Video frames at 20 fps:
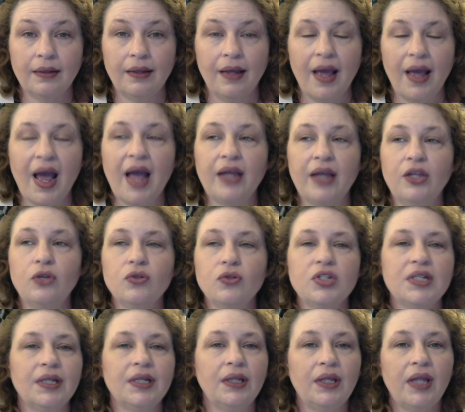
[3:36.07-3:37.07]
I used
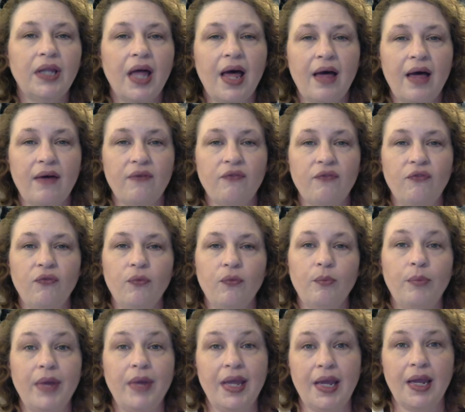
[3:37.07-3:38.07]
to love
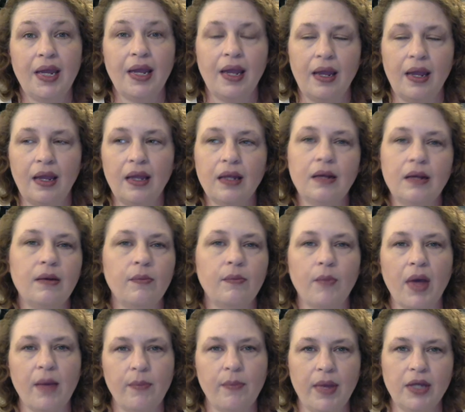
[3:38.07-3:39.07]
being in
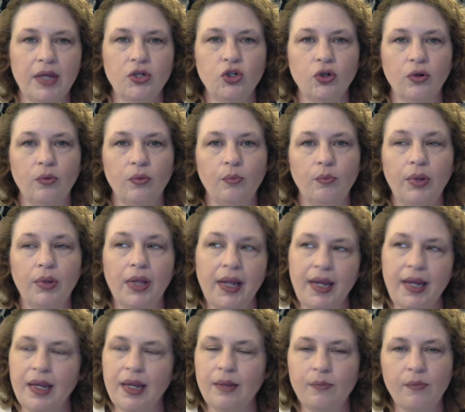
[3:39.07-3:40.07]
my bedroom,
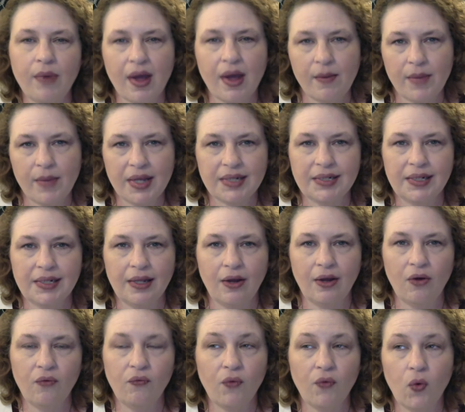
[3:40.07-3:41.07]
playing by
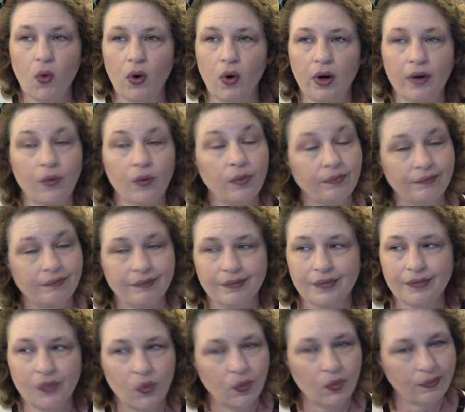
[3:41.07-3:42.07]
myself, or
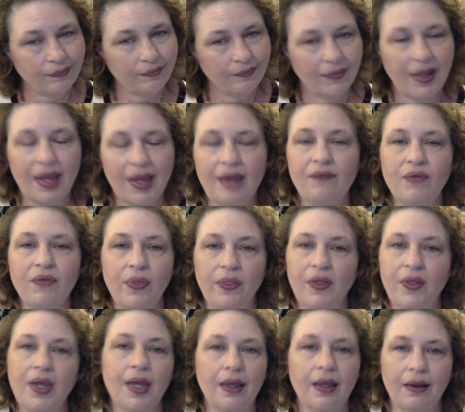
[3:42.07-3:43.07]
even
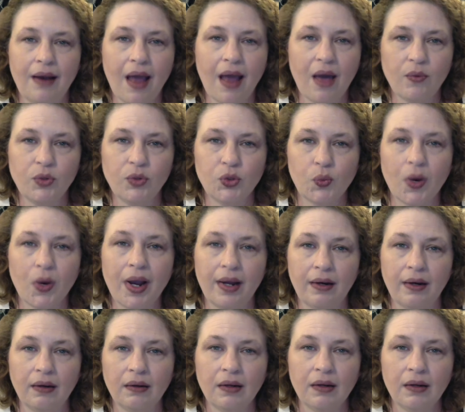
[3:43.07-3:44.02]
then, I was writing.